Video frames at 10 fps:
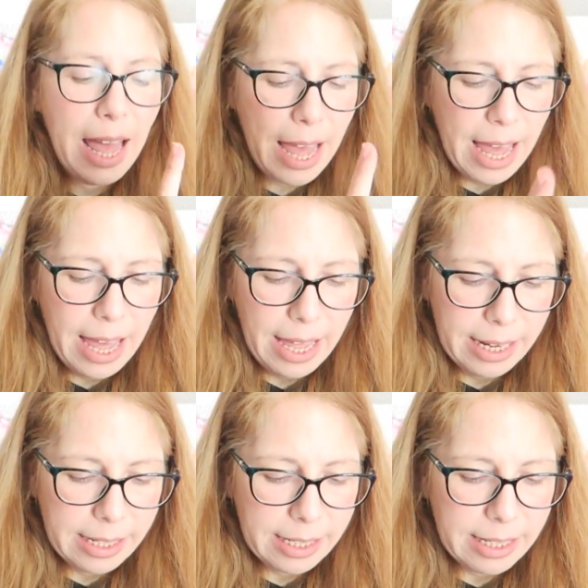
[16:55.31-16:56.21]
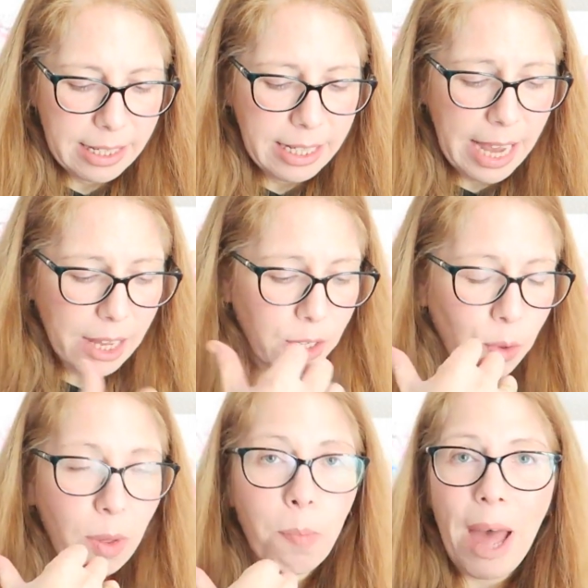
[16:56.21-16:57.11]
And yeah,
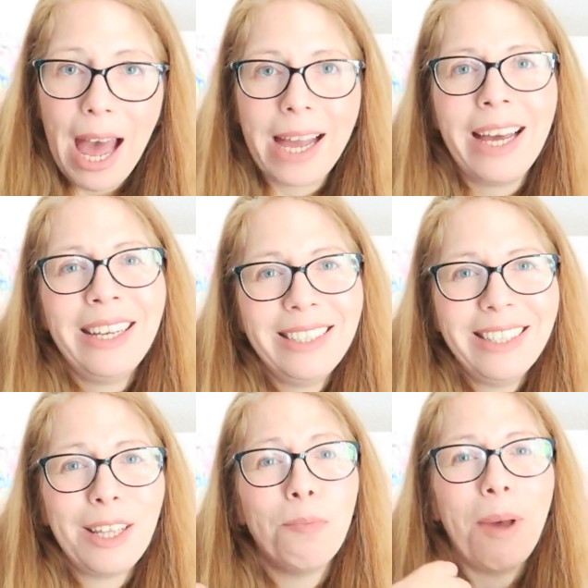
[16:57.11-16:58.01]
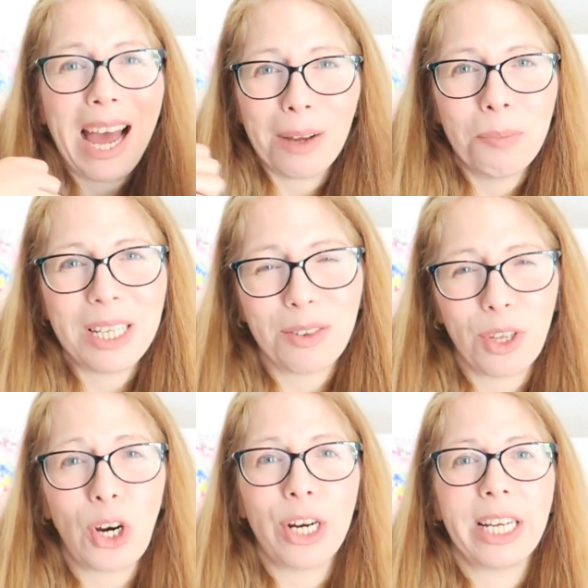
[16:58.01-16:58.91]
so the back piece of
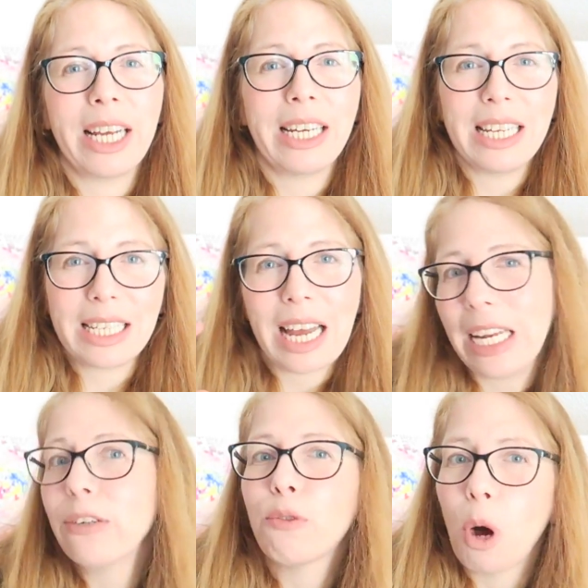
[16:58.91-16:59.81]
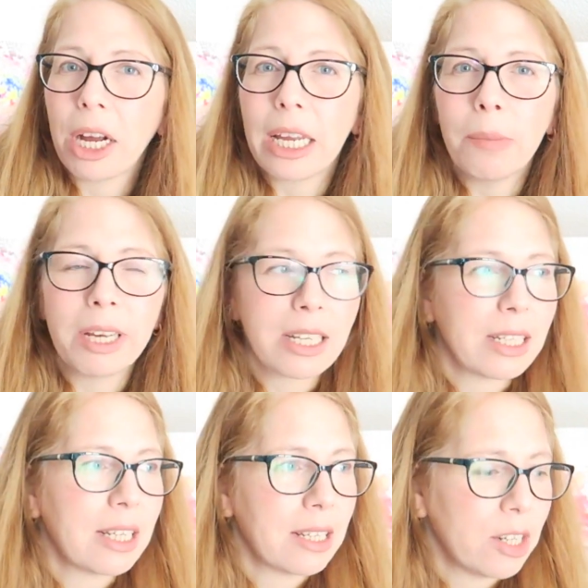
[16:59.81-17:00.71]
the cardigan is kind of wonky
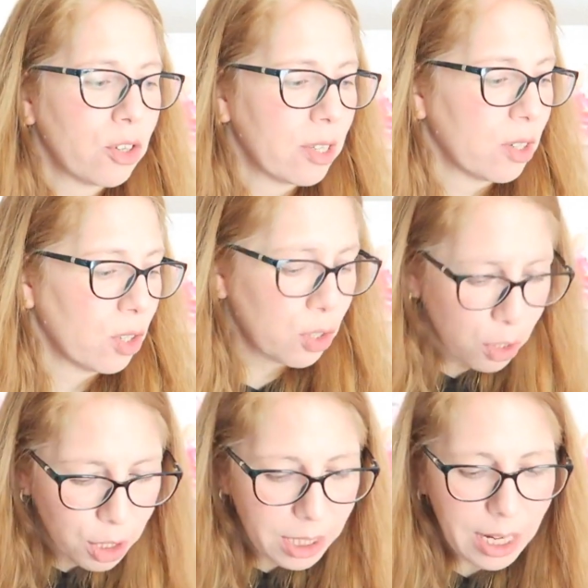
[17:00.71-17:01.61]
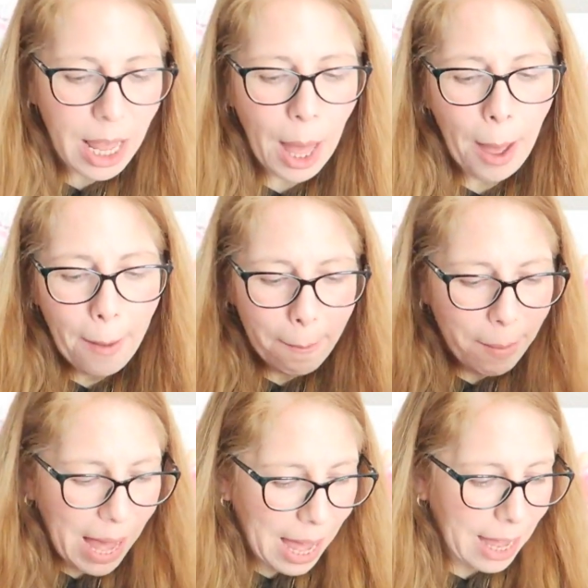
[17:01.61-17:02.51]
because the stitches are turned,
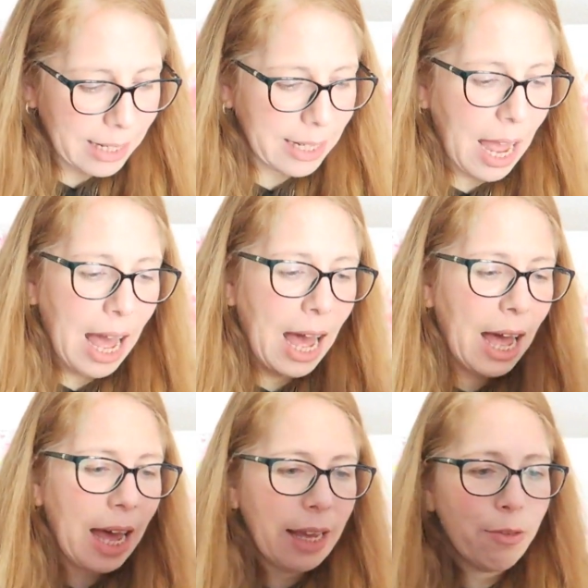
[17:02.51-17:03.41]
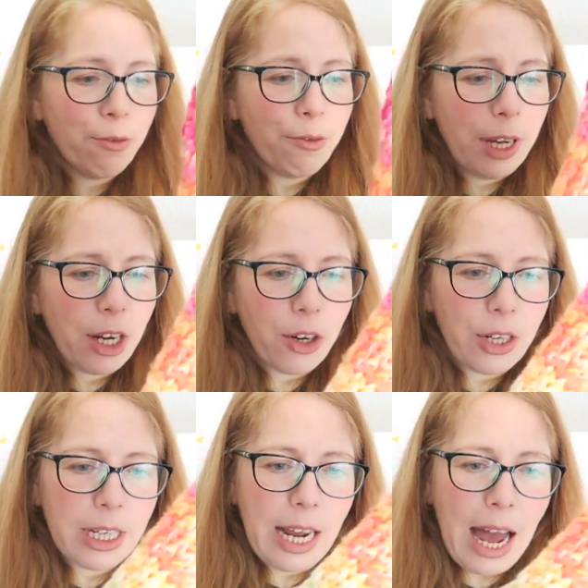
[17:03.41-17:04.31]
but I
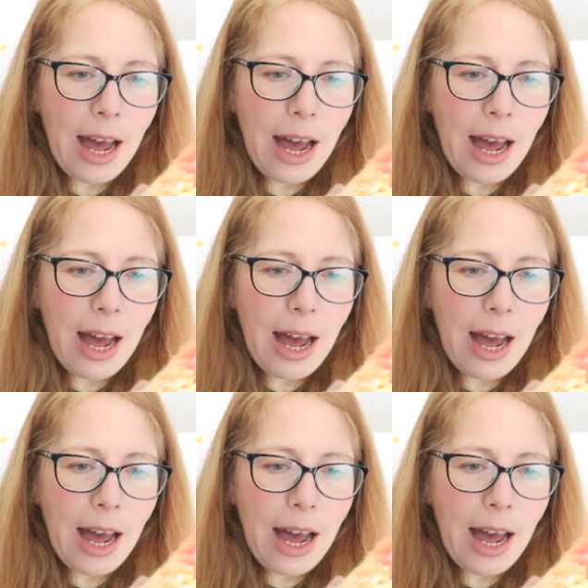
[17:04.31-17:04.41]
figured it